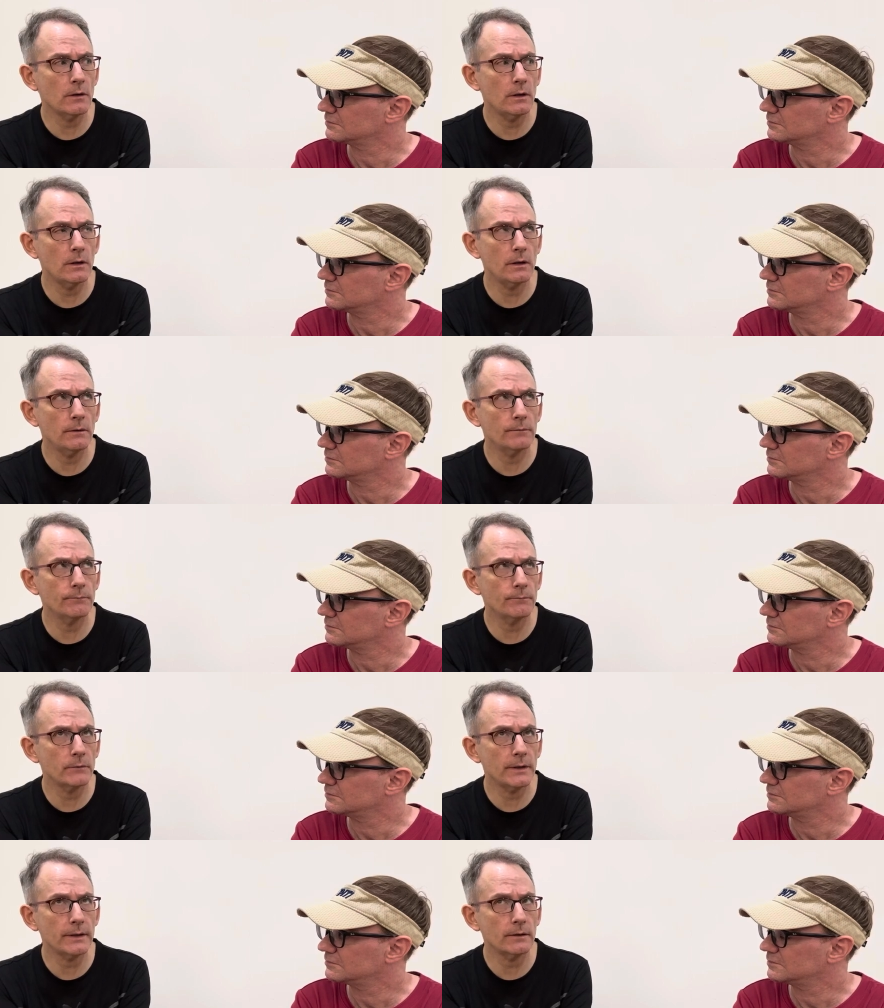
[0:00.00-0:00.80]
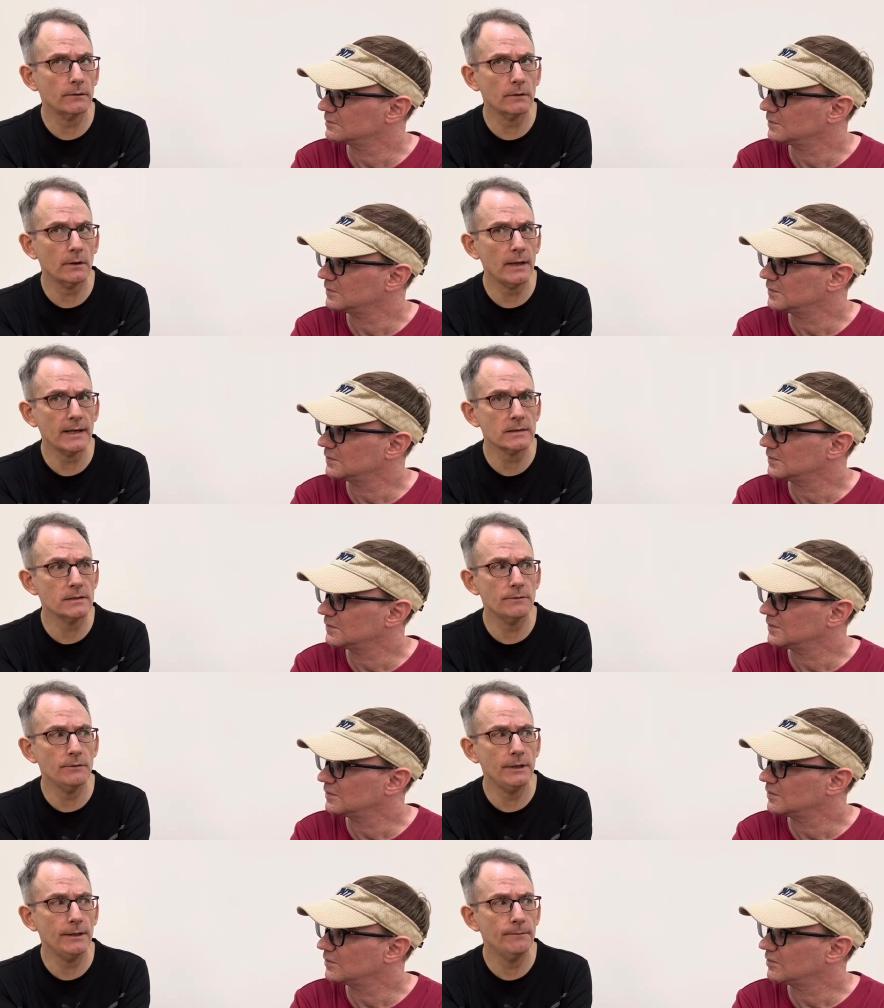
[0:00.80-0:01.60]
Speaker 1: uh, like
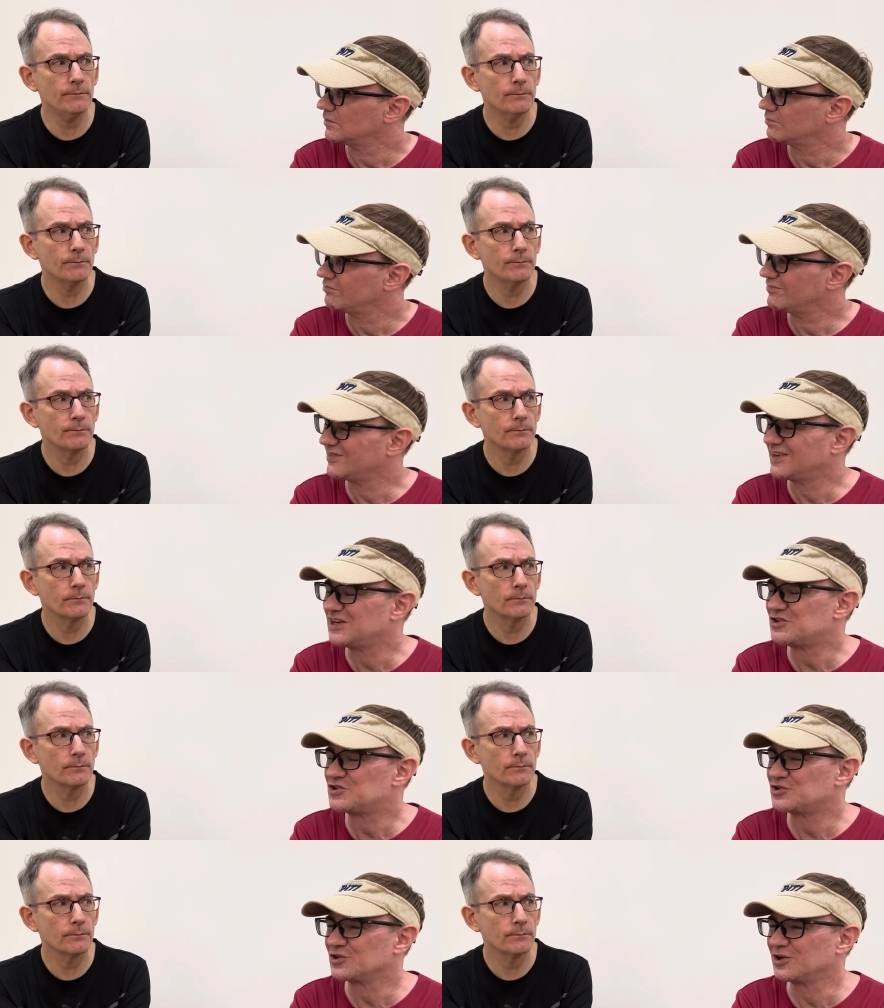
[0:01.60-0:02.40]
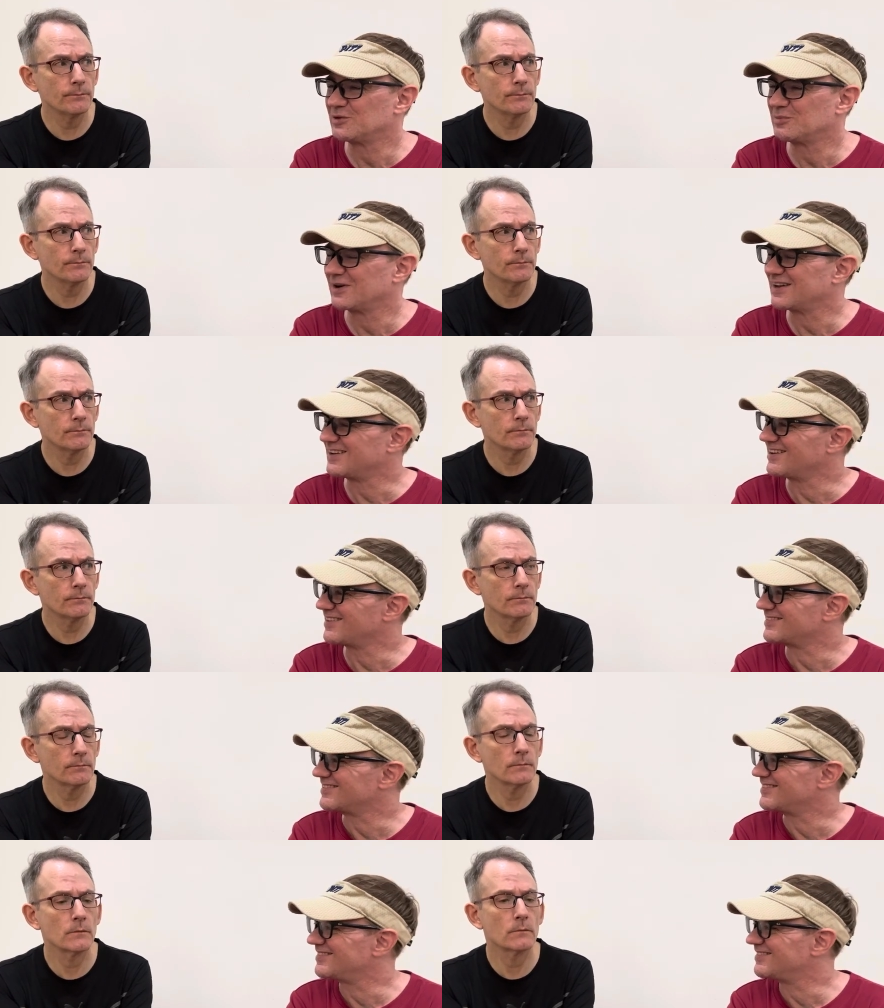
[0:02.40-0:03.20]
activity?
Speaker 2: He should, but he
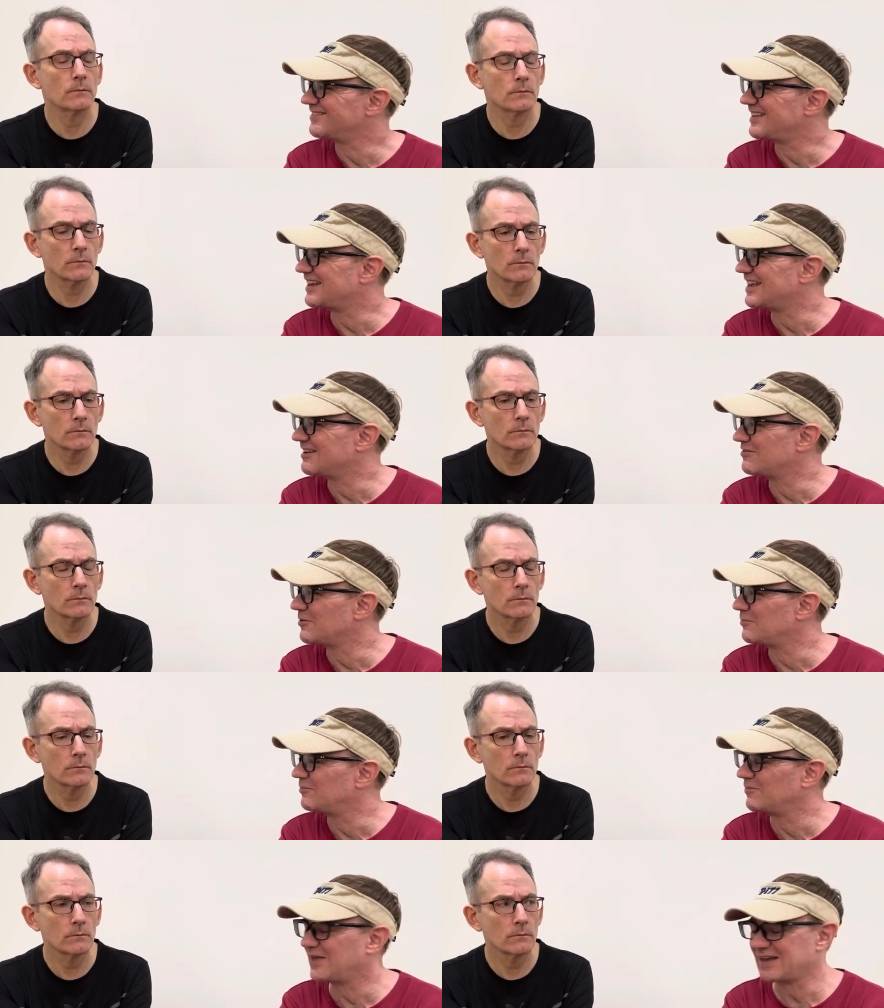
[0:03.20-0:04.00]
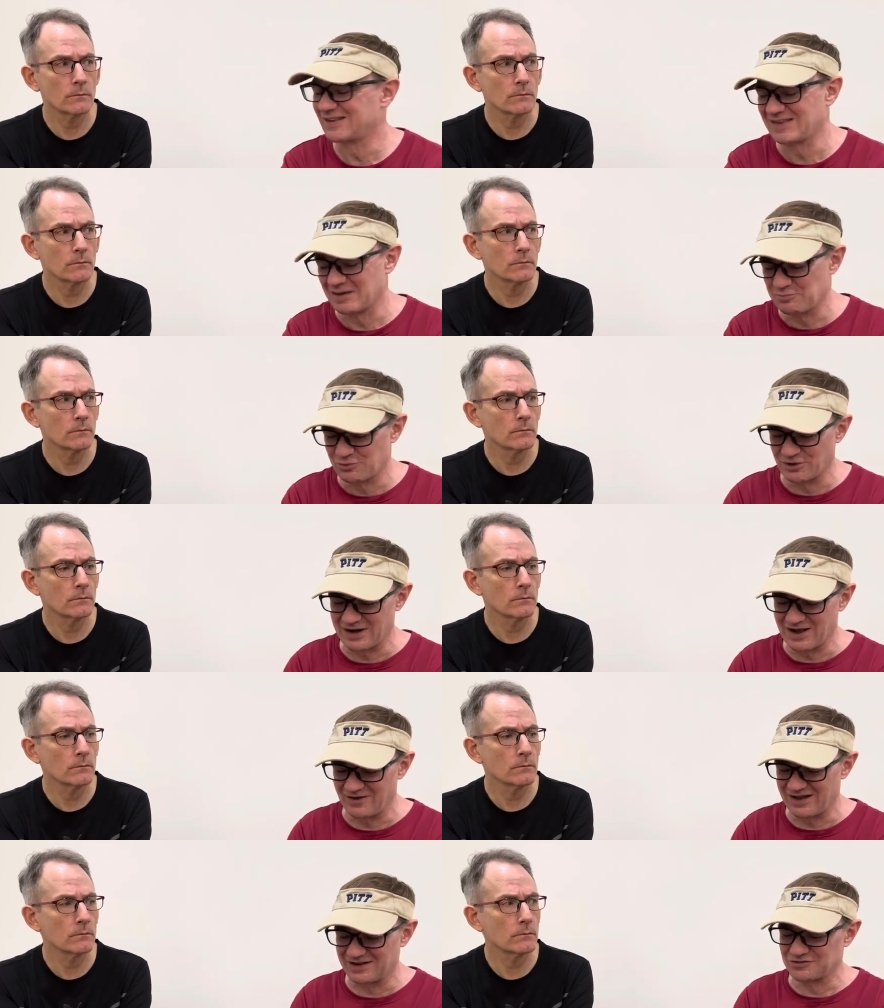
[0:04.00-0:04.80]
doesn't. They give him, like, they
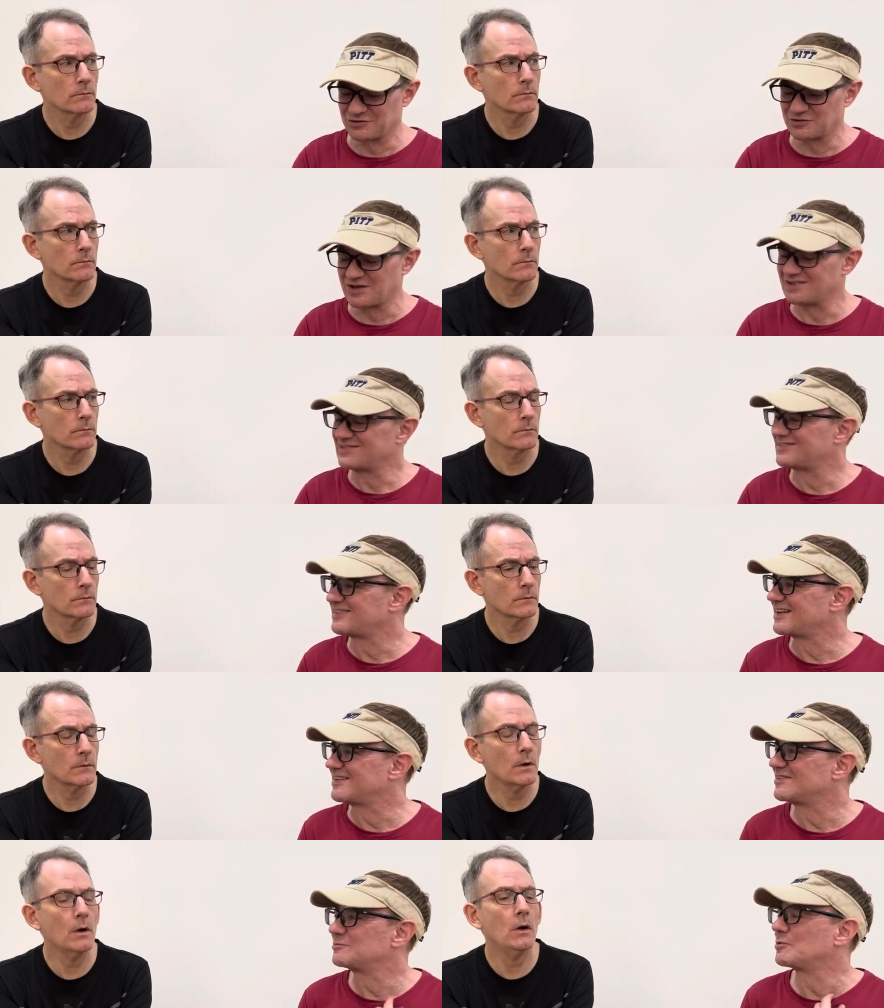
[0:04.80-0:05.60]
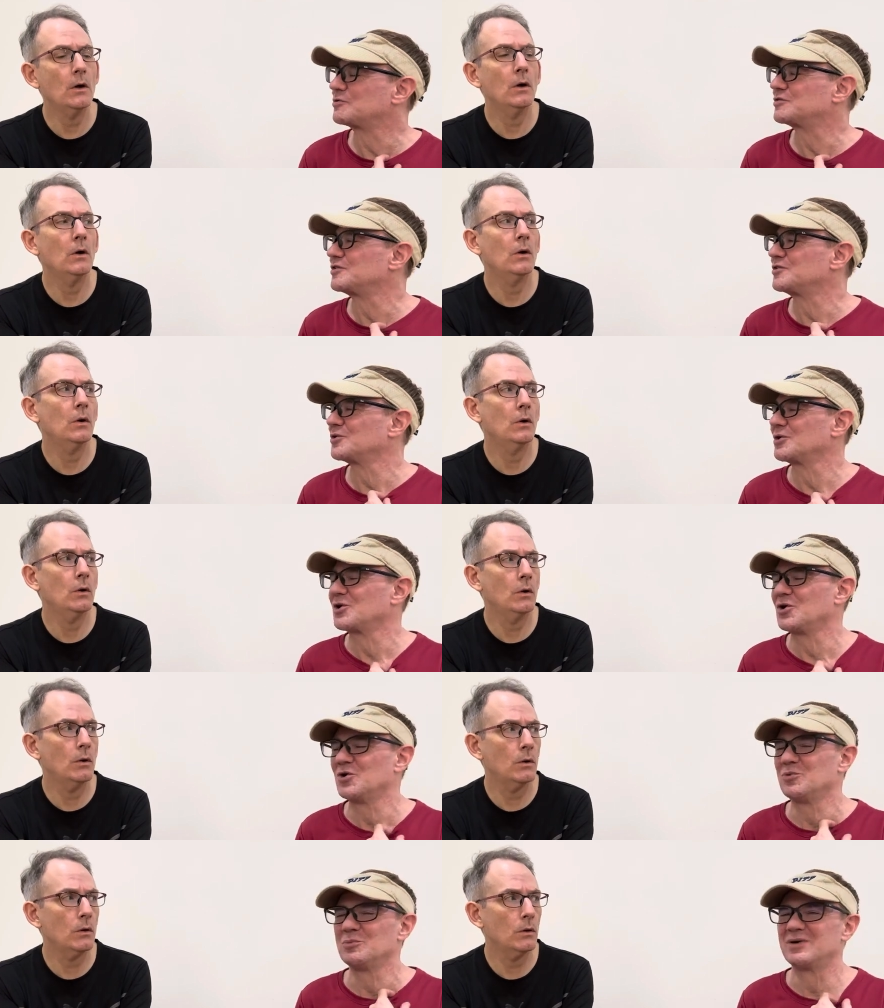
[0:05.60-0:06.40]
print out exercises that he's supposed to do
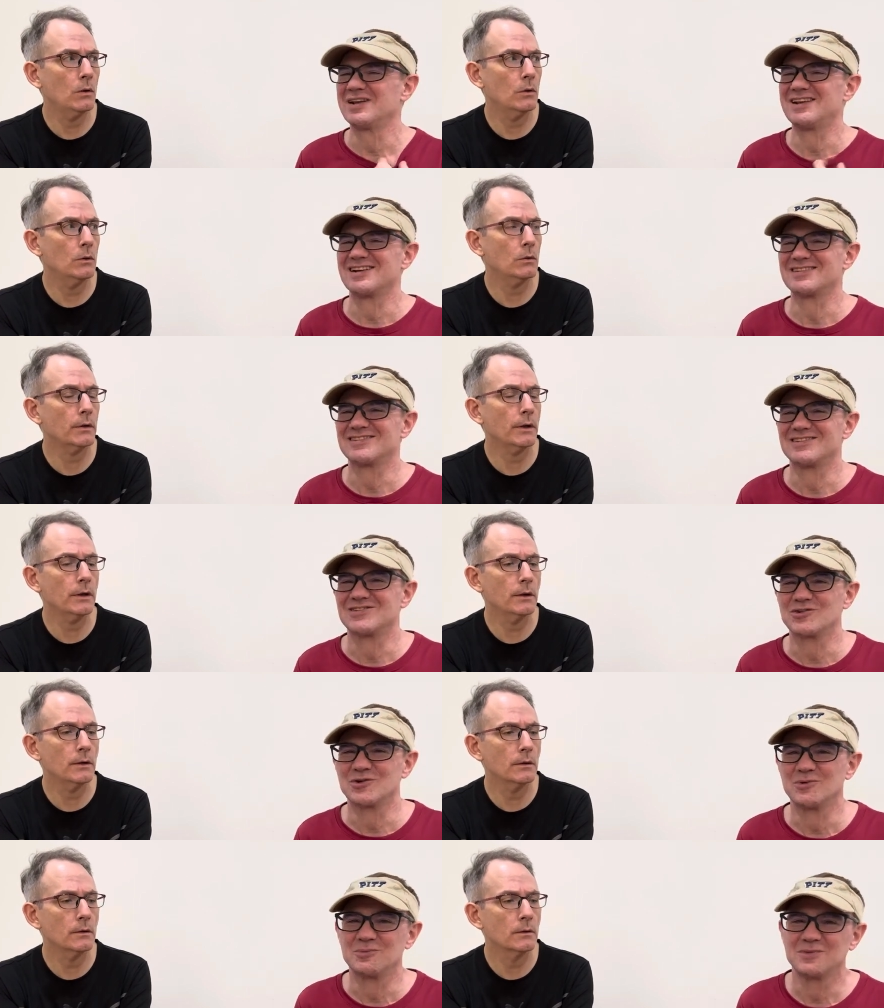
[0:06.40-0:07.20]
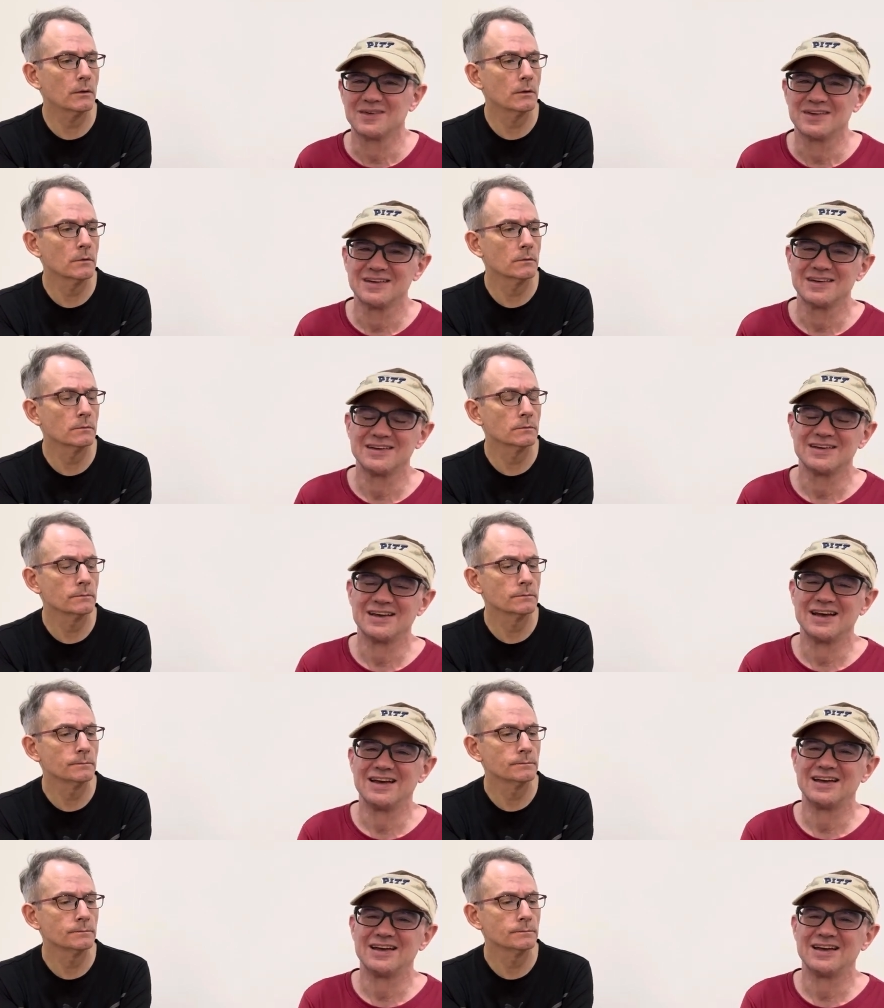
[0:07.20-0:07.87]
at home, but he doesn't okay. do them. Yeah.